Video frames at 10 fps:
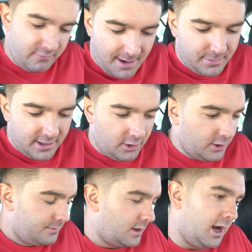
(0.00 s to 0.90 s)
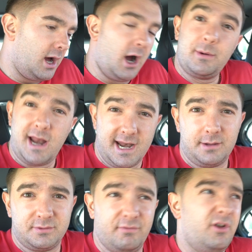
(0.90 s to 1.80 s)
rambling on, uh, I'm gonna edit
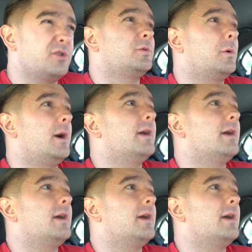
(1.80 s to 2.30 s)
up some vlogs while we